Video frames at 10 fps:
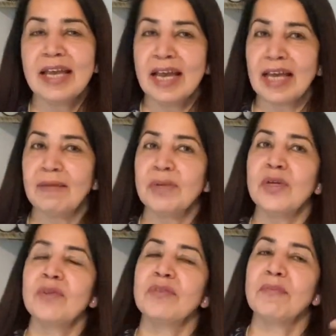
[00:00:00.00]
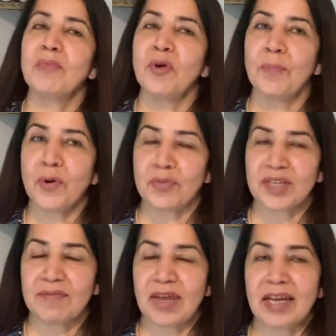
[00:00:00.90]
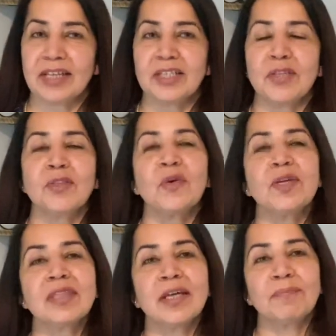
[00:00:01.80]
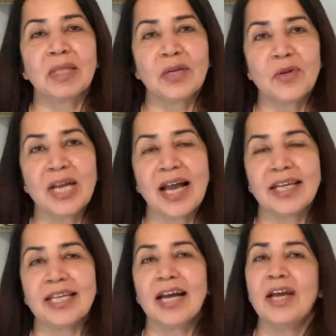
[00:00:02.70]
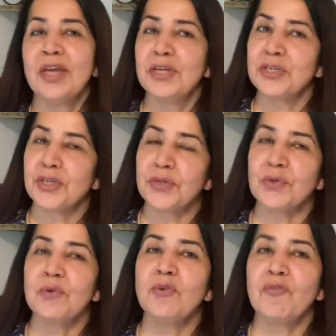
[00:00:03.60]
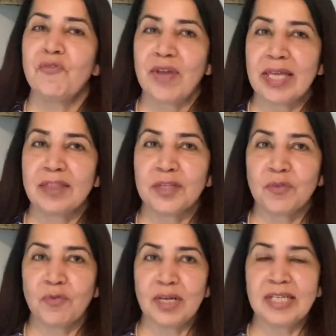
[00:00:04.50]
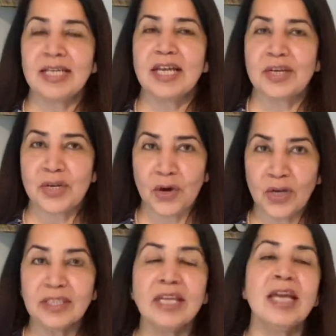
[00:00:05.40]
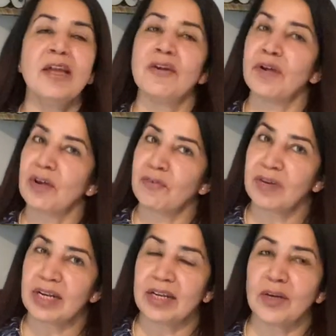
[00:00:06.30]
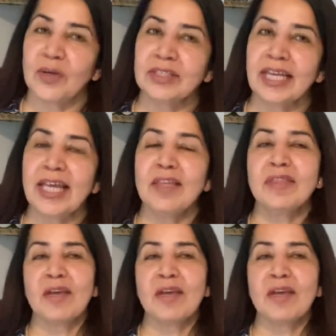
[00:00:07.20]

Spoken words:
and because it's a more positive energy, so it's a good idea to face toward north or northeast